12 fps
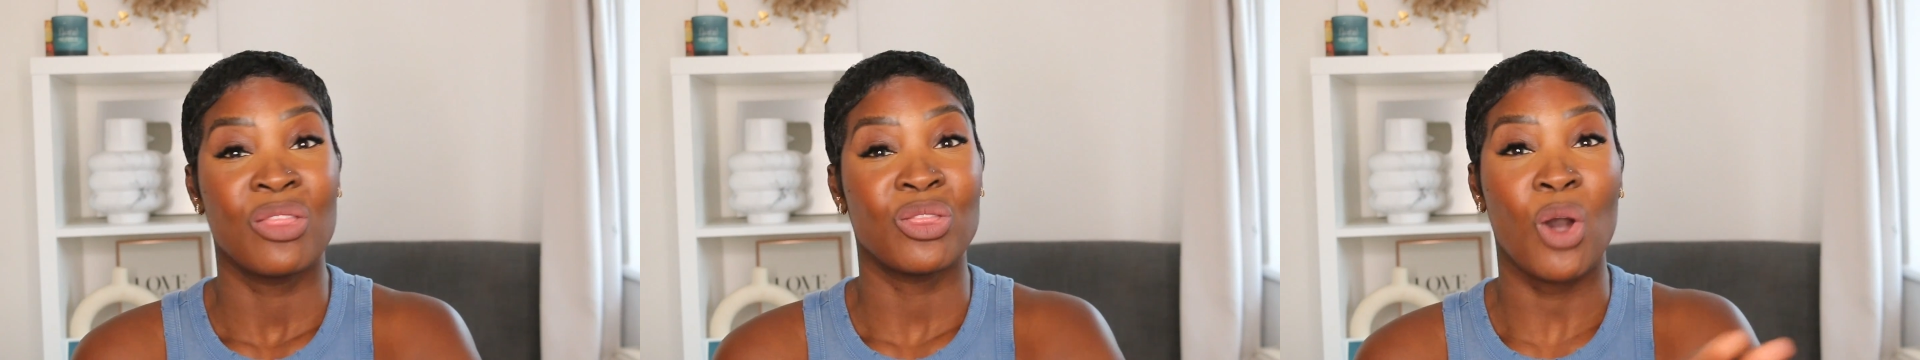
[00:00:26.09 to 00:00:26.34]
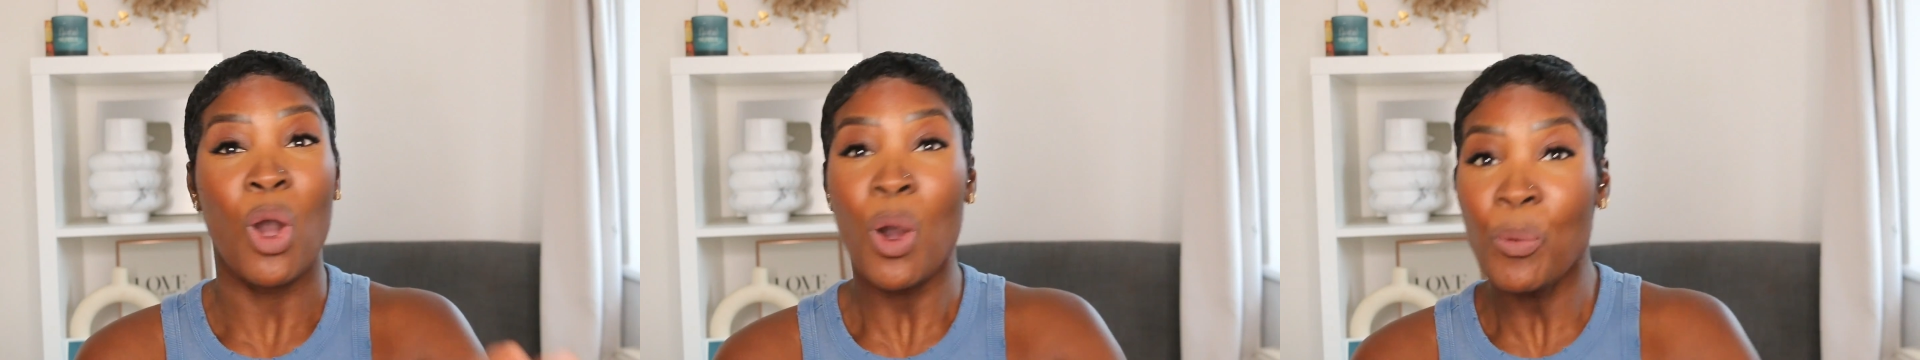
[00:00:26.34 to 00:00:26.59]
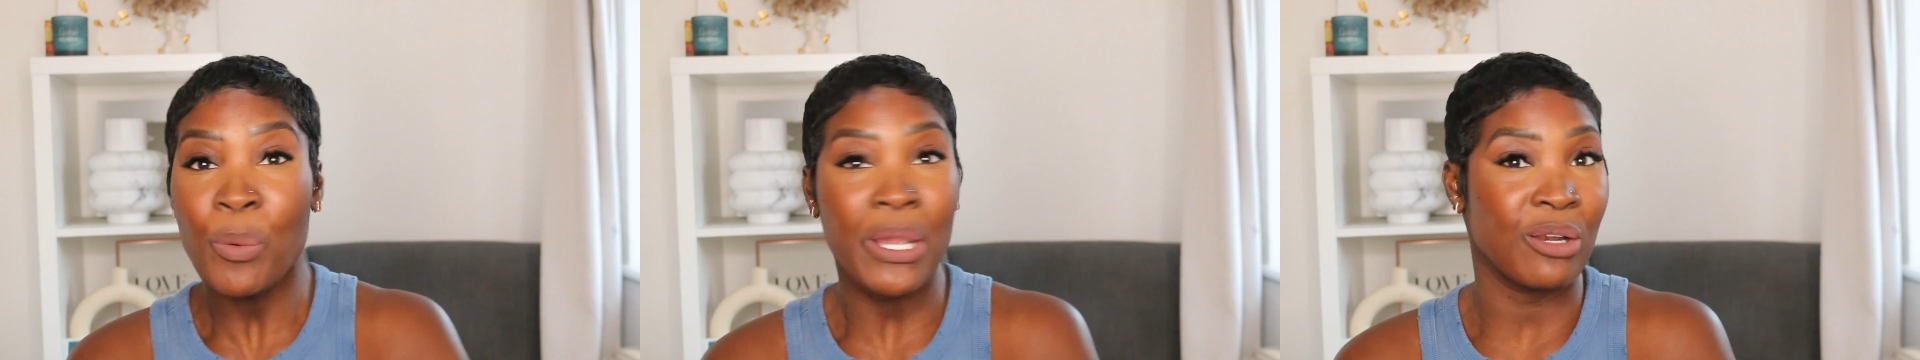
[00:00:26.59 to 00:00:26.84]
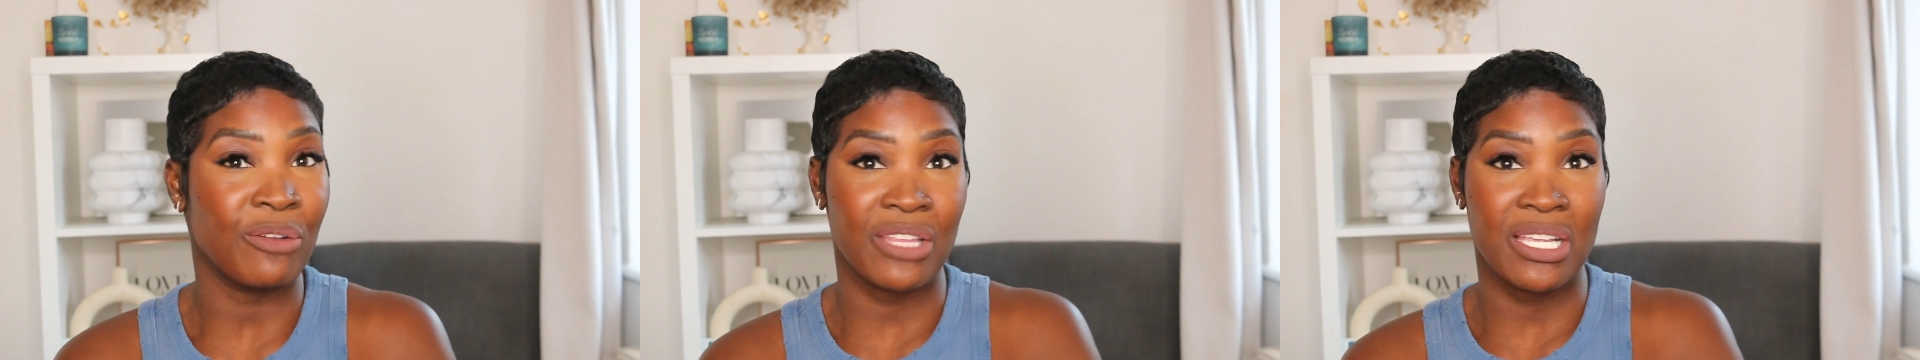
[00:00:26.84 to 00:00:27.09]
The whole
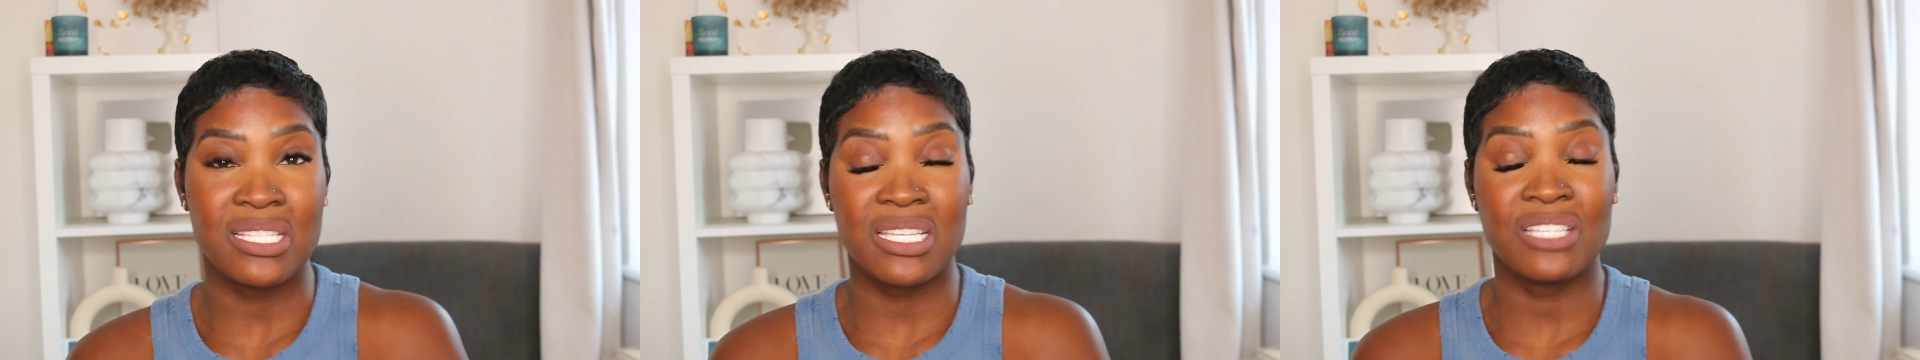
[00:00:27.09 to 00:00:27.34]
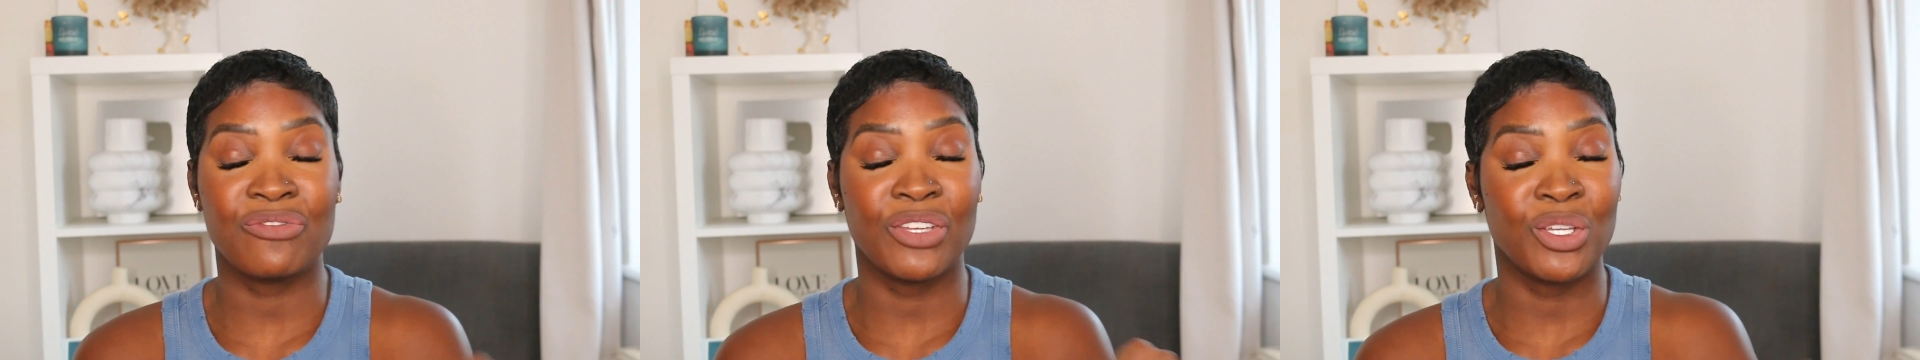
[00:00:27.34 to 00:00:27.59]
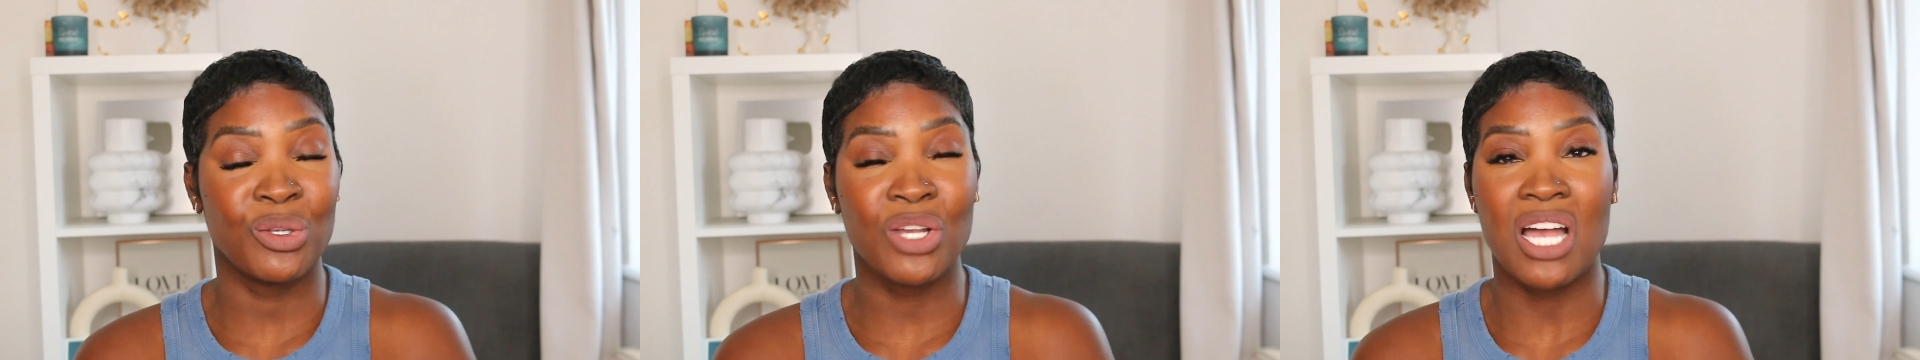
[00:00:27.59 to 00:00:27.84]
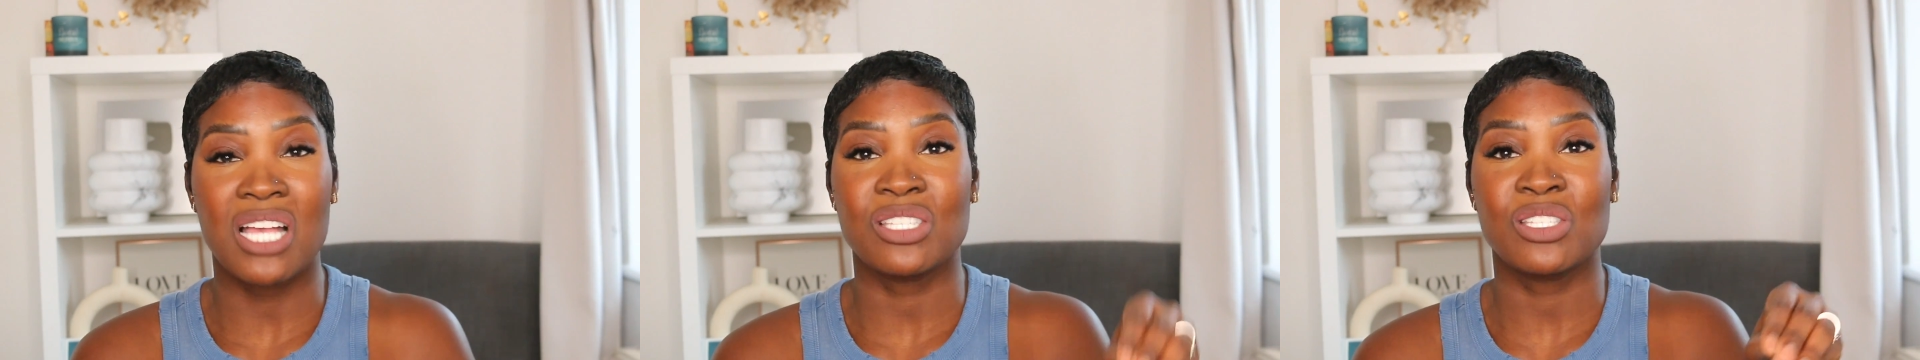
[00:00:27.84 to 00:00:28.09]
point of this is for you
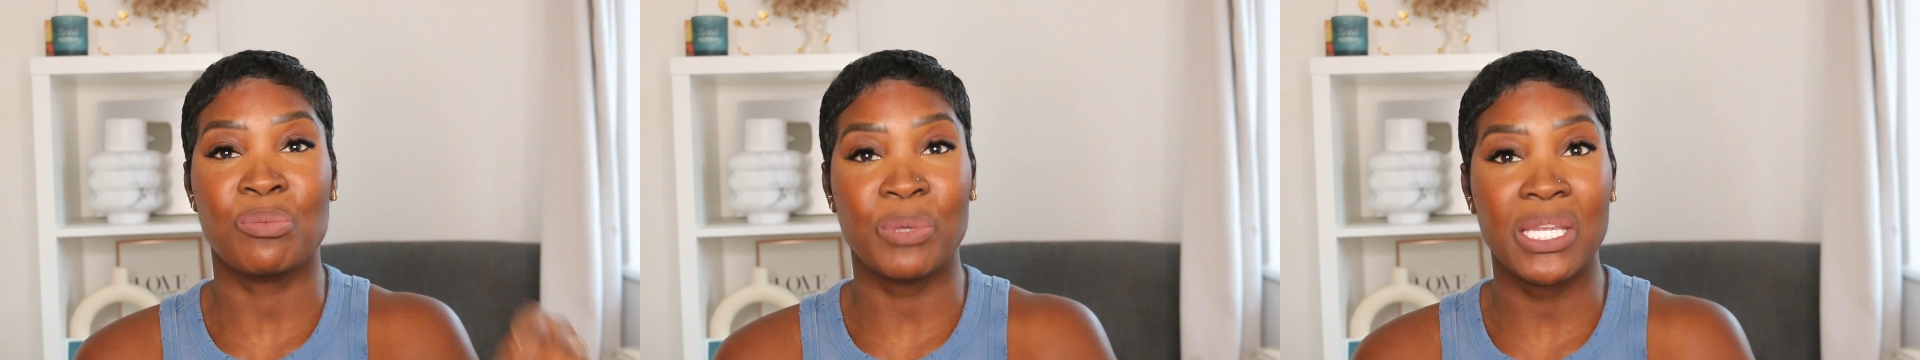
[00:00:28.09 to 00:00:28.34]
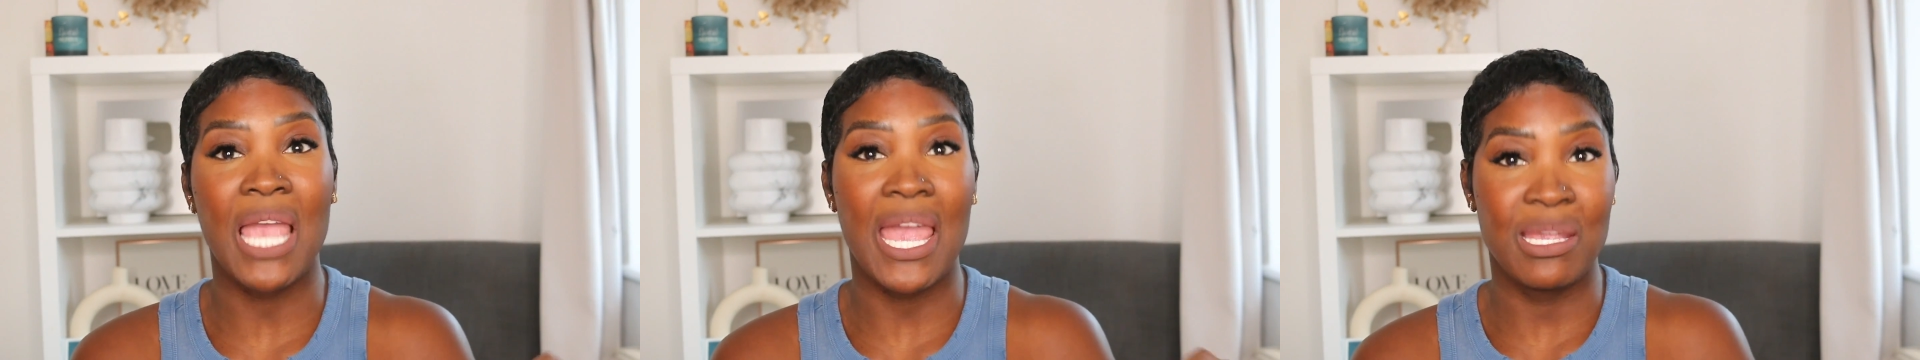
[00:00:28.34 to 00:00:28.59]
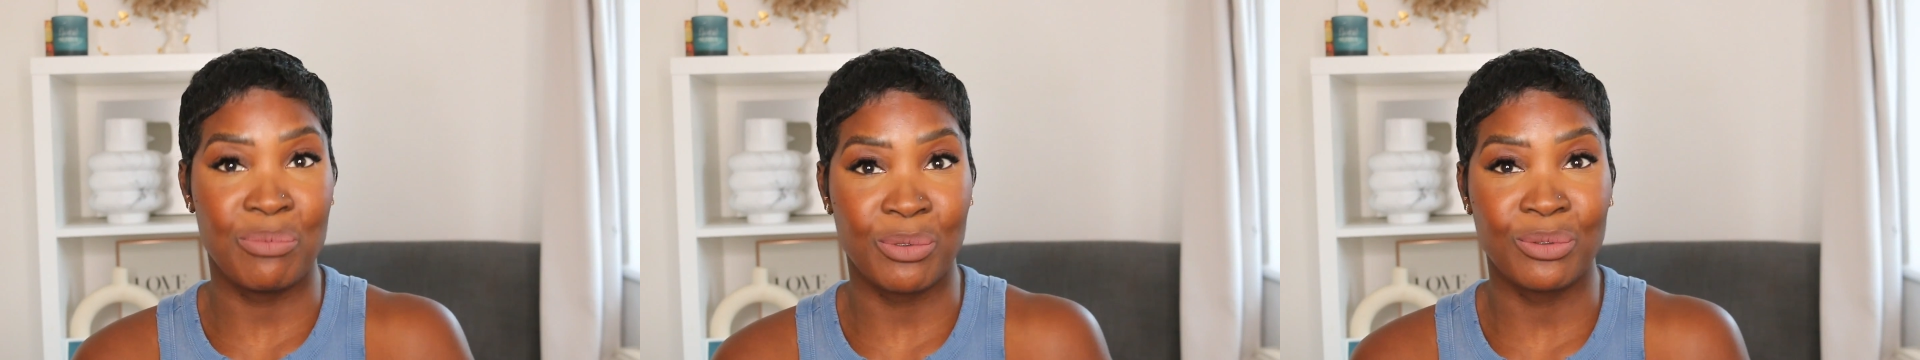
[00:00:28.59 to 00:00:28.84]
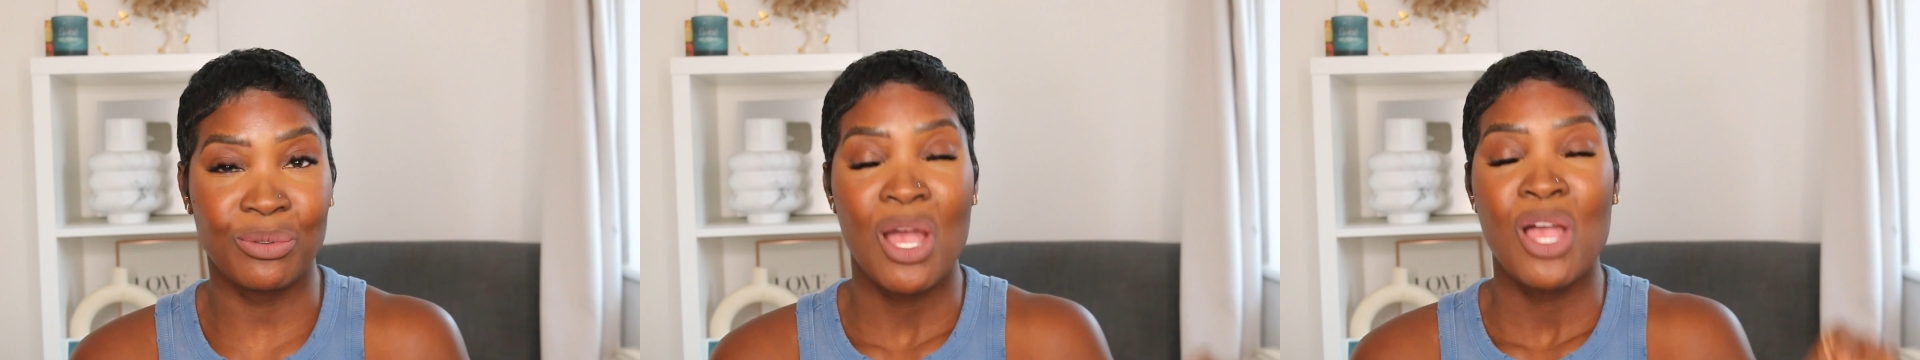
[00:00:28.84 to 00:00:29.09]
guys to be
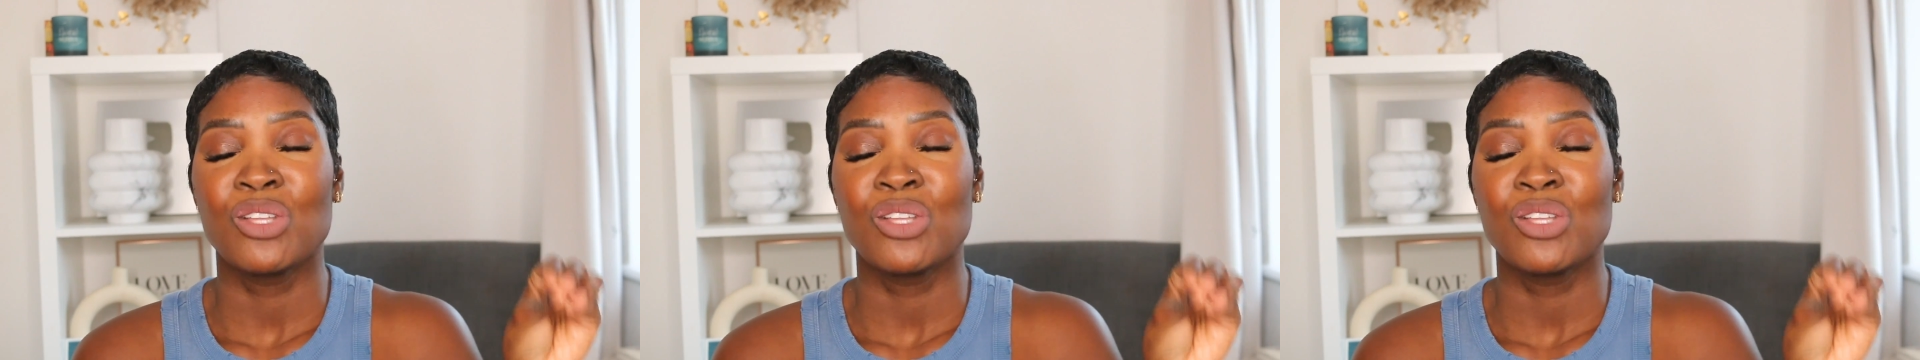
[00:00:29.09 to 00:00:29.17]
able